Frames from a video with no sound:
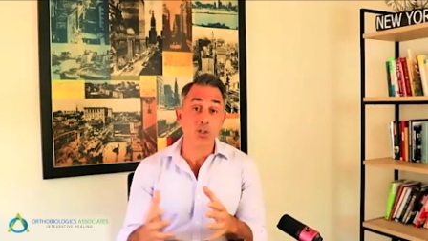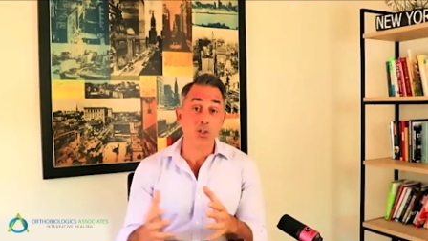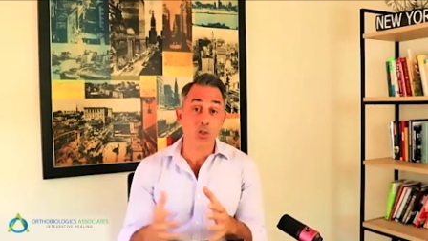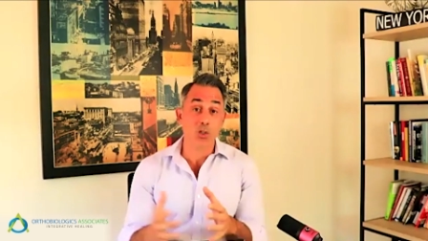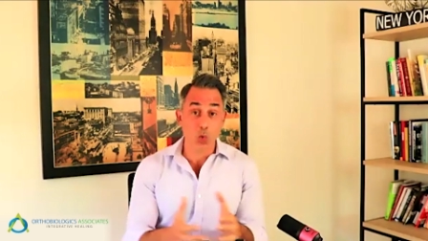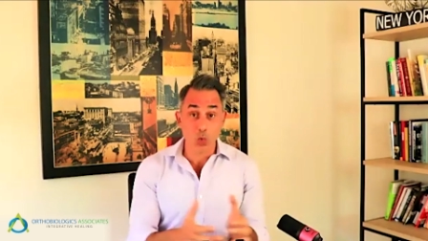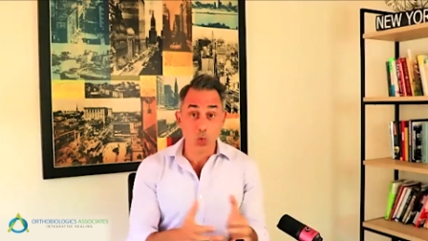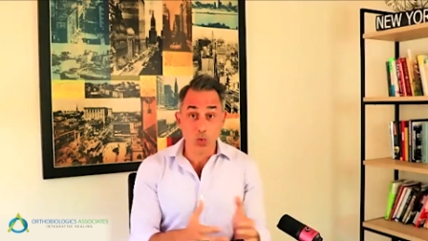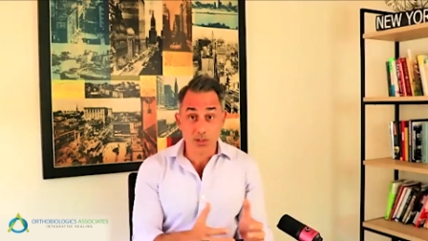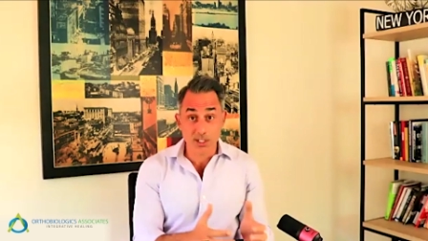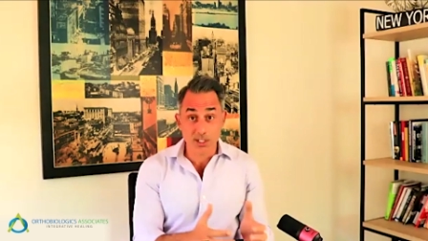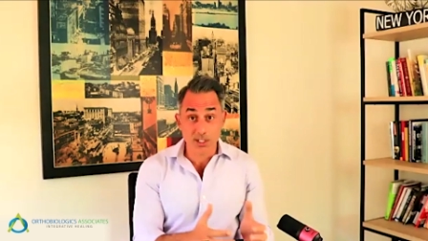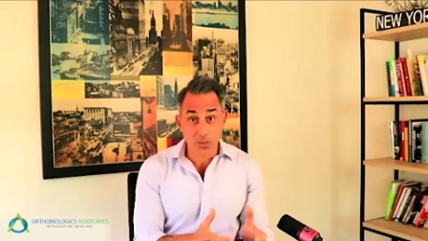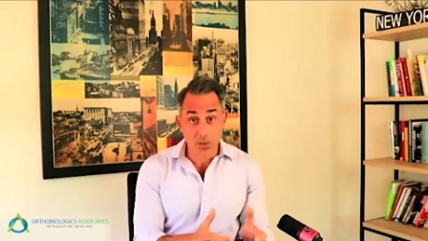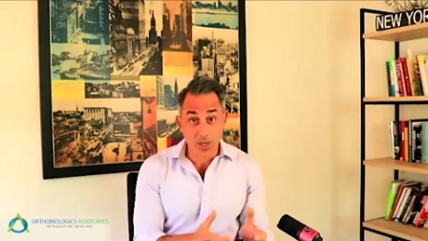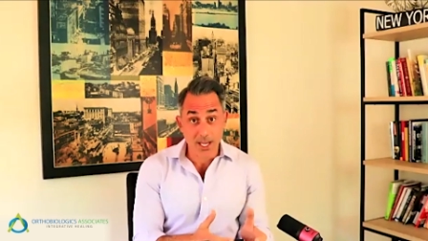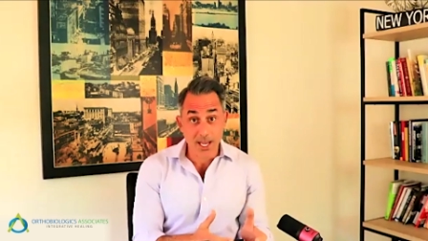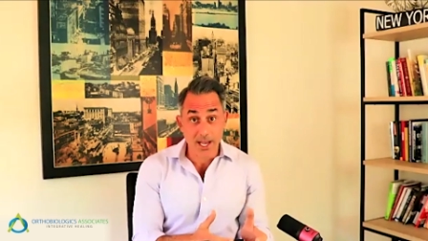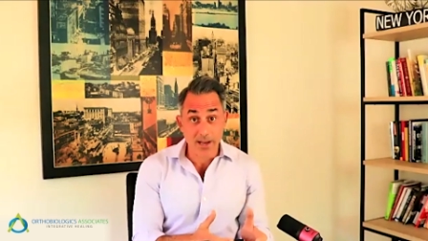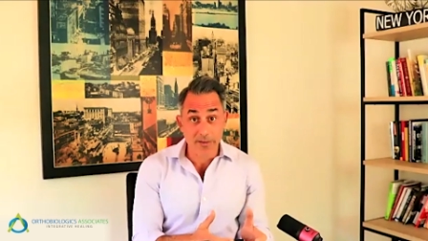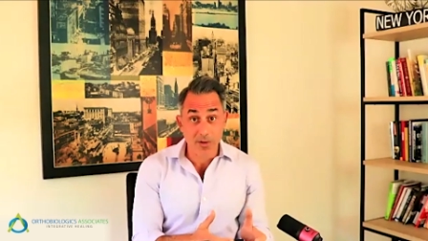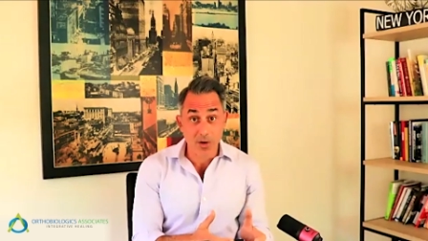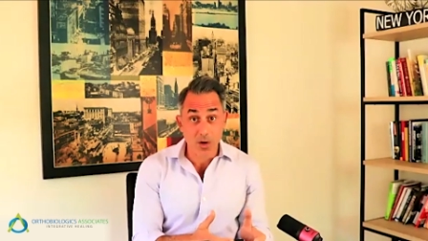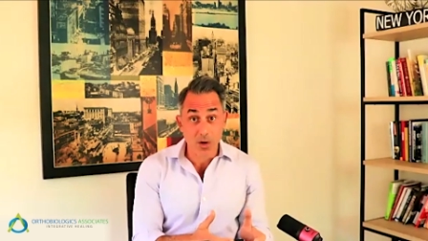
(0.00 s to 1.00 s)
shift, the
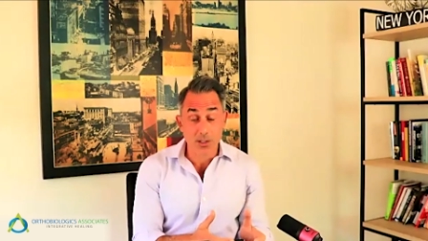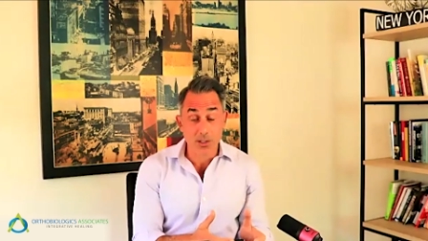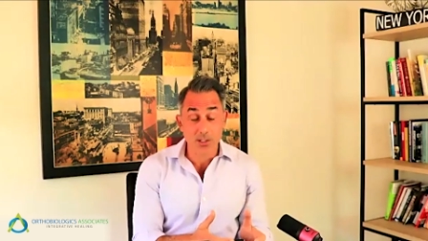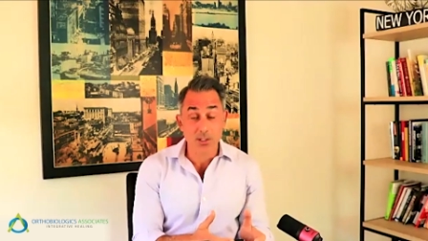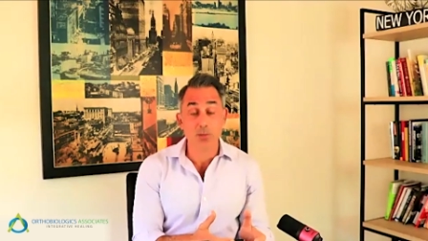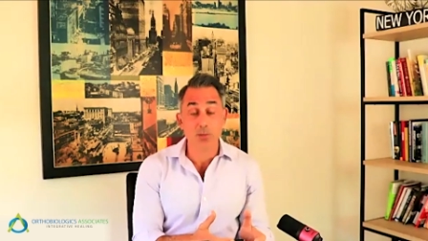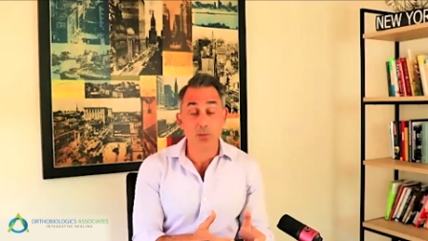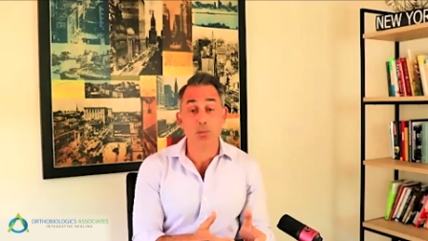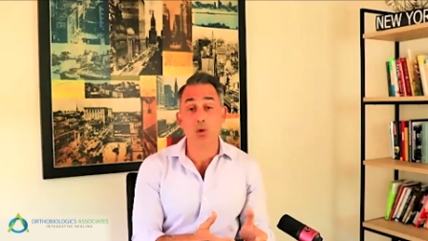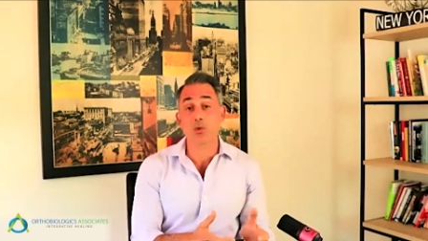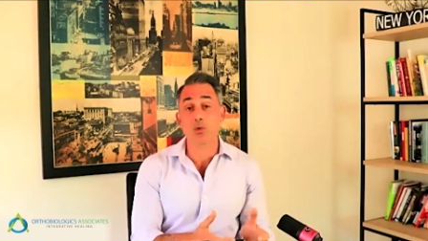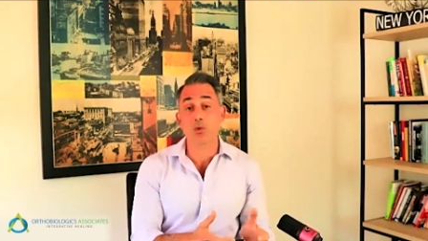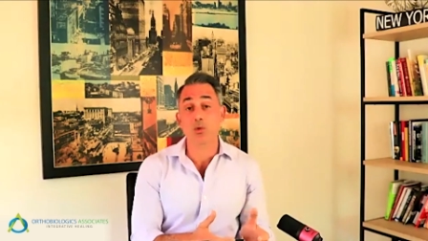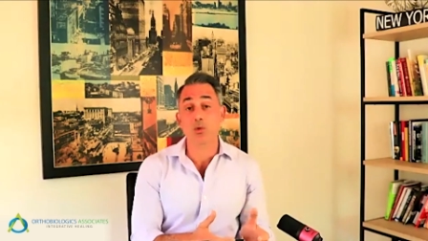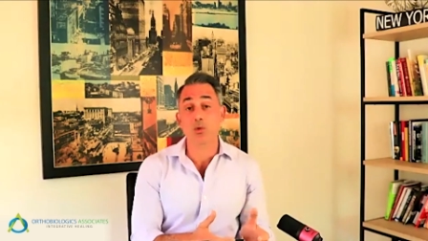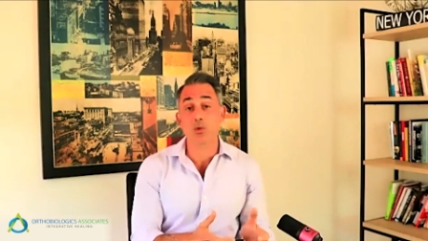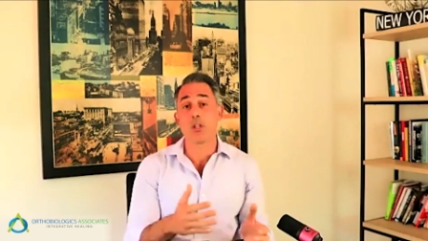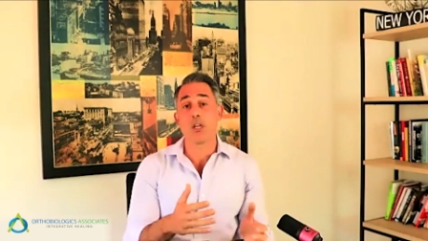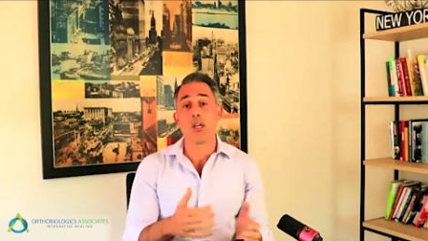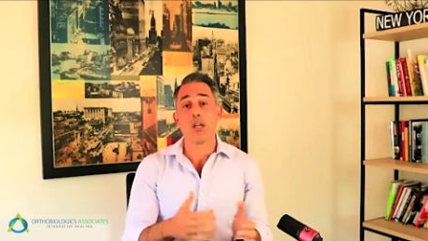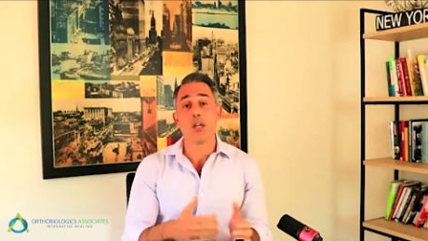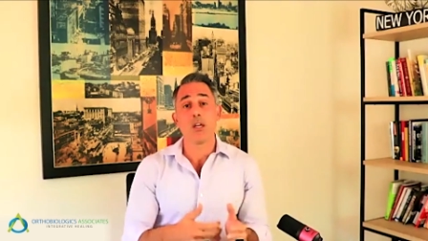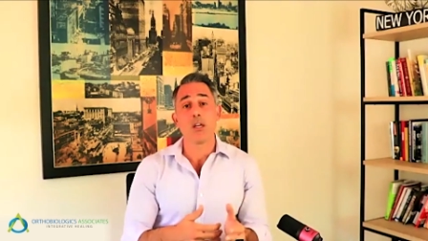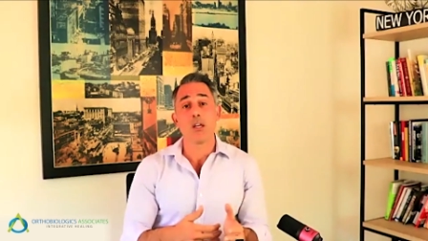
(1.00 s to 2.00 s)
tools that we have at our
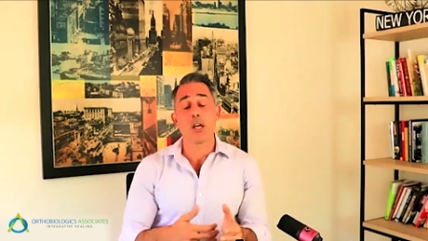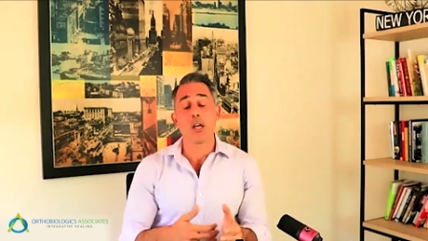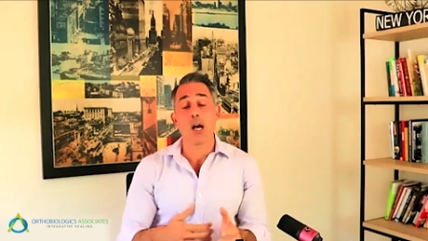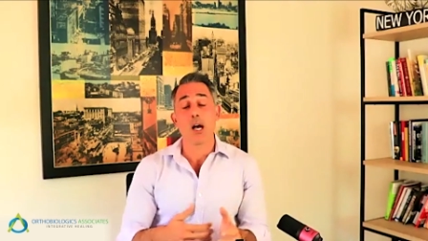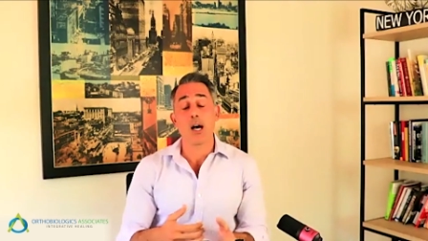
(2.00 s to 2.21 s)
disposal,